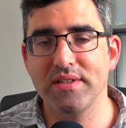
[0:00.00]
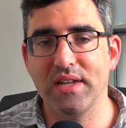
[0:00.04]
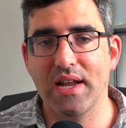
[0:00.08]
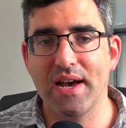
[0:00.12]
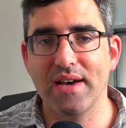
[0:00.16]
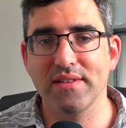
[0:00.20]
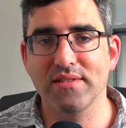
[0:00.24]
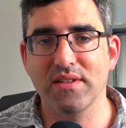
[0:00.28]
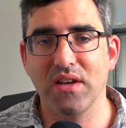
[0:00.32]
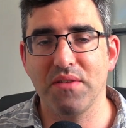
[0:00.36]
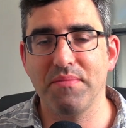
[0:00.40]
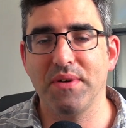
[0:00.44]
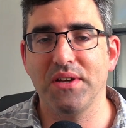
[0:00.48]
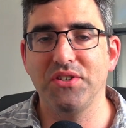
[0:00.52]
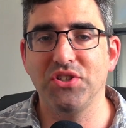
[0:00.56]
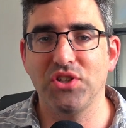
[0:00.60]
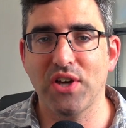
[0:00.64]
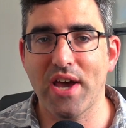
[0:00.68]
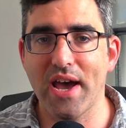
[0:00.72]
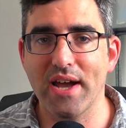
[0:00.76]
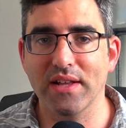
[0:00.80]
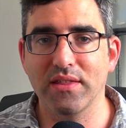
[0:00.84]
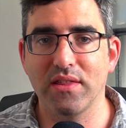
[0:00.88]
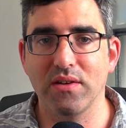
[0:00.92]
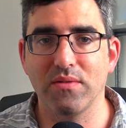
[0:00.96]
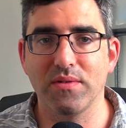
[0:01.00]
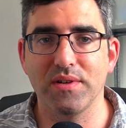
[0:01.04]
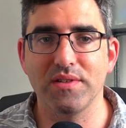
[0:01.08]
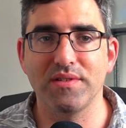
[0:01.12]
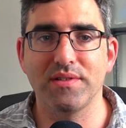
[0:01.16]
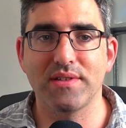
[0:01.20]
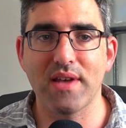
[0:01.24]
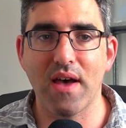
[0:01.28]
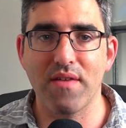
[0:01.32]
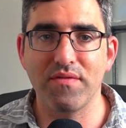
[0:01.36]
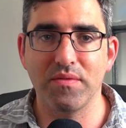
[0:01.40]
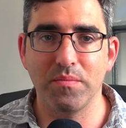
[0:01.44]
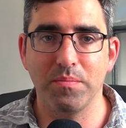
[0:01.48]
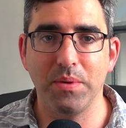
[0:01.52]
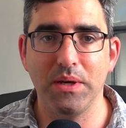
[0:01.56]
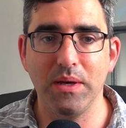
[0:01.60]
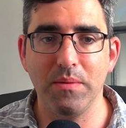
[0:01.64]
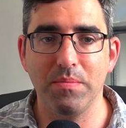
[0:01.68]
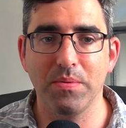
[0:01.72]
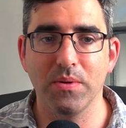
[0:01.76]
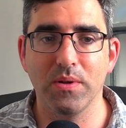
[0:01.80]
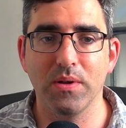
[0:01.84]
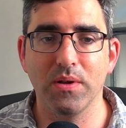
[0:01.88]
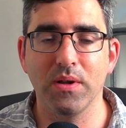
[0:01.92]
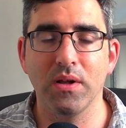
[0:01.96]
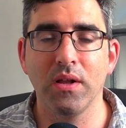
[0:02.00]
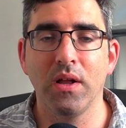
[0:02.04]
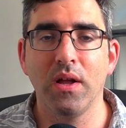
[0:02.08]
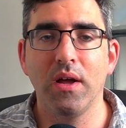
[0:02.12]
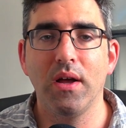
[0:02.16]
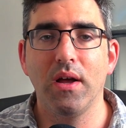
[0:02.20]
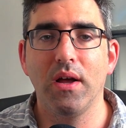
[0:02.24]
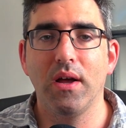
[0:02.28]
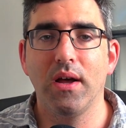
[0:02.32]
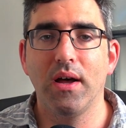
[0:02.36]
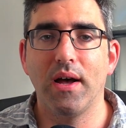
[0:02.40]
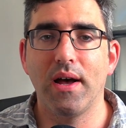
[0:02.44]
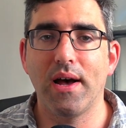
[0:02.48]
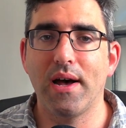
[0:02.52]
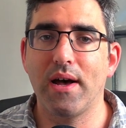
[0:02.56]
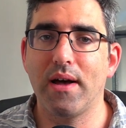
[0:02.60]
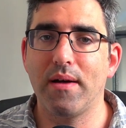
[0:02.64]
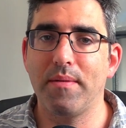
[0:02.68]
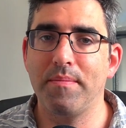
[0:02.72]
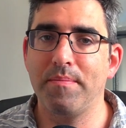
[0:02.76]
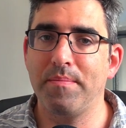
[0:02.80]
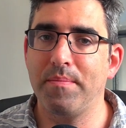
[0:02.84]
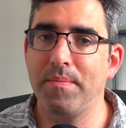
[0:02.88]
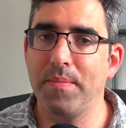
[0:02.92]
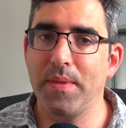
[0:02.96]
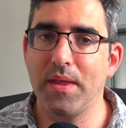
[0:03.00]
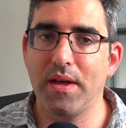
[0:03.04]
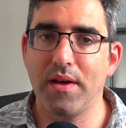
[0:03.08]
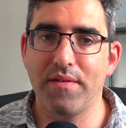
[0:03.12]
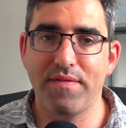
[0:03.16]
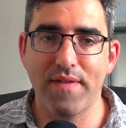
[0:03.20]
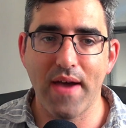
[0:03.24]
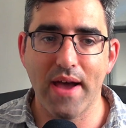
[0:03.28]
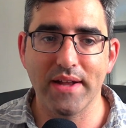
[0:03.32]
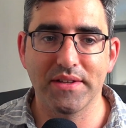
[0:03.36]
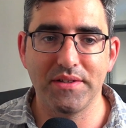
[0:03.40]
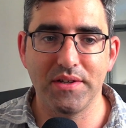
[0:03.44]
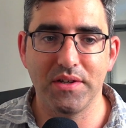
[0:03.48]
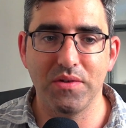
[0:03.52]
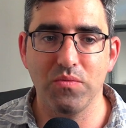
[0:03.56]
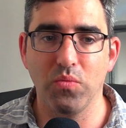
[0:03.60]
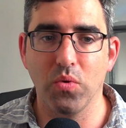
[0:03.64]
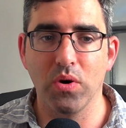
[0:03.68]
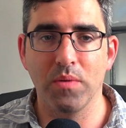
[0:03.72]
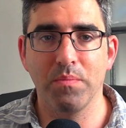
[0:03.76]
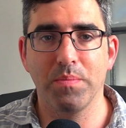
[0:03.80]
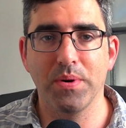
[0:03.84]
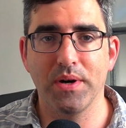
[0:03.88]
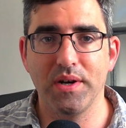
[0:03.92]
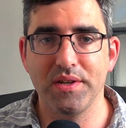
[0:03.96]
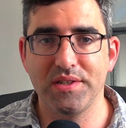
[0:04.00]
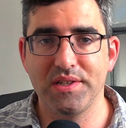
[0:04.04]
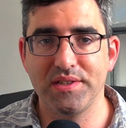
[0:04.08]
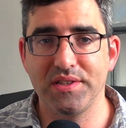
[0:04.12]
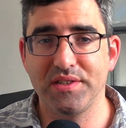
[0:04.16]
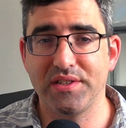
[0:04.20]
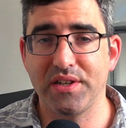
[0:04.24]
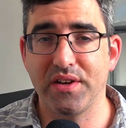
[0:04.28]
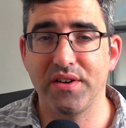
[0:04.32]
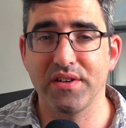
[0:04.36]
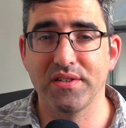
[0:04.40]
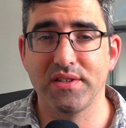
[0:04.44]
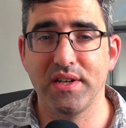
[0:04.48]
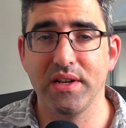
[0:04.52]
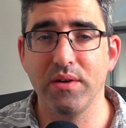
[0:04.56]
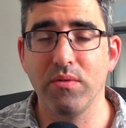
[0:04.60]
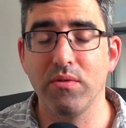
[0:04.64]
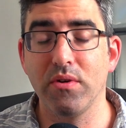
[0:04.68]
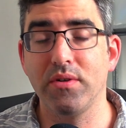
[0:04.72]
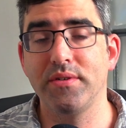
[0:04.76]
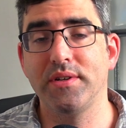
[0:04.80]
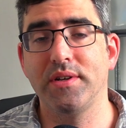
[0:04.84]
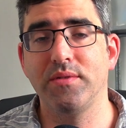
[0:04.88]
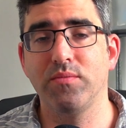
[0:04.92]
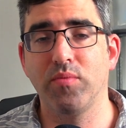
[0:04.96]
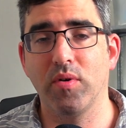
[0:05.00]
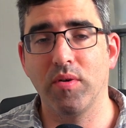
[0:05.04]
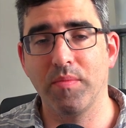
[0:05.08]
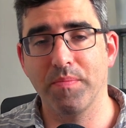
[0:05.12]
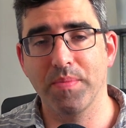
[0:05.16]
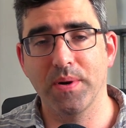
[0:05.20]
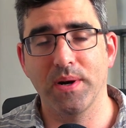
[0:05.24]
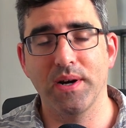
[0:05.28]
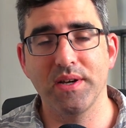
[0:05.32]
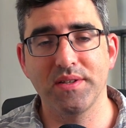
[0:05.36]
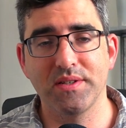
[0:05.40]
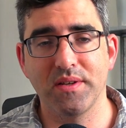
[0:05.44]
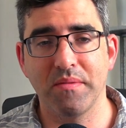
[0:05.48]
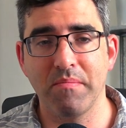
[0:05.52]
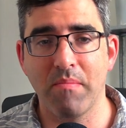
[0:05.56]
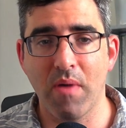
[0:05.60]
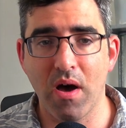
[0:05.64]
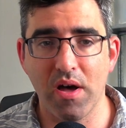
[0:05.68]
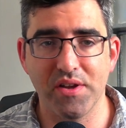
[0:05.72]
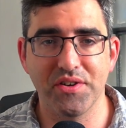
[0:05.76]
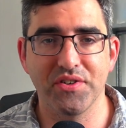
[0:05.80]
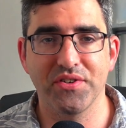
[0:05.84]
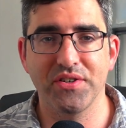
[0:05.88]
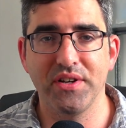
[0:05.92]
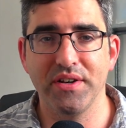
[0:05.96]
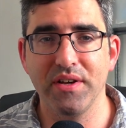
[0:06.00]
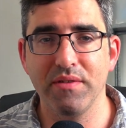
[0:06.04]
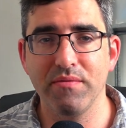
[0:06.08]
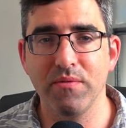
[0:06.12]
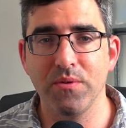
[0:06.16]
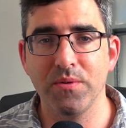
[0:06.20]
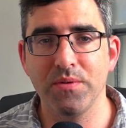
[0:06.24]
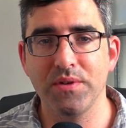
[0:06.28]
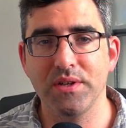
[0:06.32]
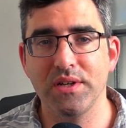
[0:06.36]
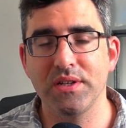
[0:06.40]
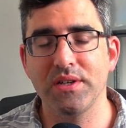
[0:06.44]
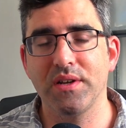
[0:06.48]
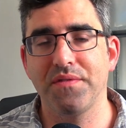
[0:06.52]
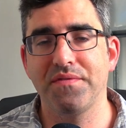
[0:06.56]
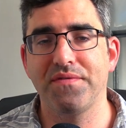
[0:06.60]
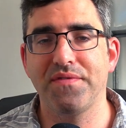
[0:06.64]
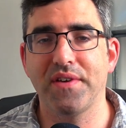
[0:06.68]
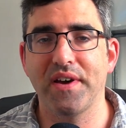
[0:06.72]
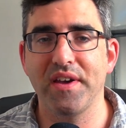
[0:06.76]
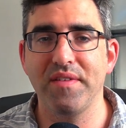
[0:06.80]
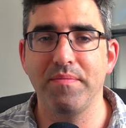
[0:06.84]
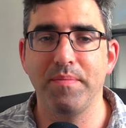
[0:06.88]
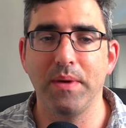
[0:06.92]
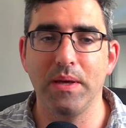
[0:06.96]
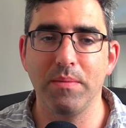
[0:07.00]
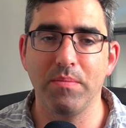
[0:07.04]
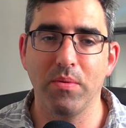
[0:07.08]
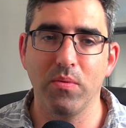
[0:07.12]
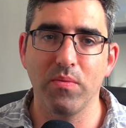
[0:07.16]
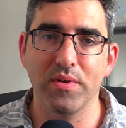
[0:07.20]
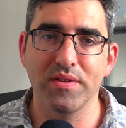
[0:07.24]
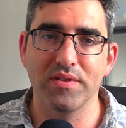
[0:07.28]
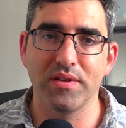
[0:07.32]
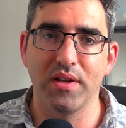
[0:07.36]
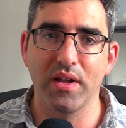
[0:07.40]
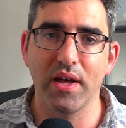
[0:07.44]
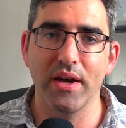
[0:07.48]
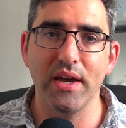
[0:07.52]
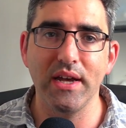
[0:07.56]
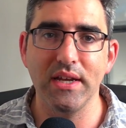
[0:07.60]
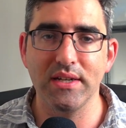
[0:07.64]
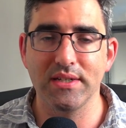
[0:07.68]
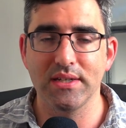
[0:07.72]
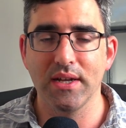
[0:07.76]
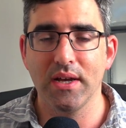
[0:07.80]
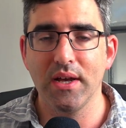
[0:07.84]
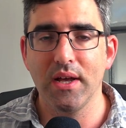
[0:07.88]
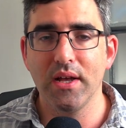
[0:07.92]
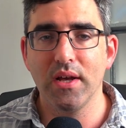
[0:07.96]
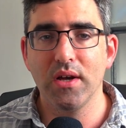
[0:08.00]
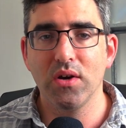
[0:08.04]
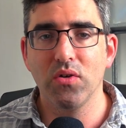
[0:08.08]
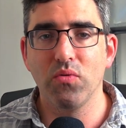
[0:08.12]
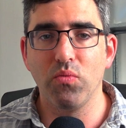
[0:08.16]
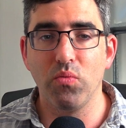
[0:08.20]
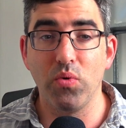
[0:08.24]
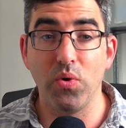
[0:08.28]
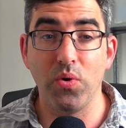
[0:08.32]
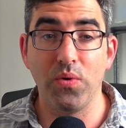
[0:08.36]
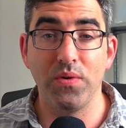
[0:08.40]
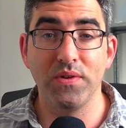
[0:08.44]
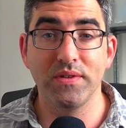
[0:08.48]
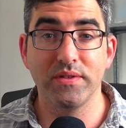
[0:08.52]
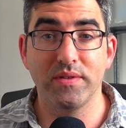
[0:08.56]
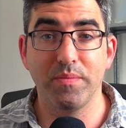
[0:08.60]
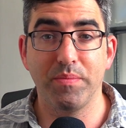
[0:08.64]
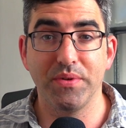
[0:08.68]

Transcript: Last time I checked, there were 7 people affected, 1 person seriously wounded, 1 person moderately wounded, and 5 people with light wounds.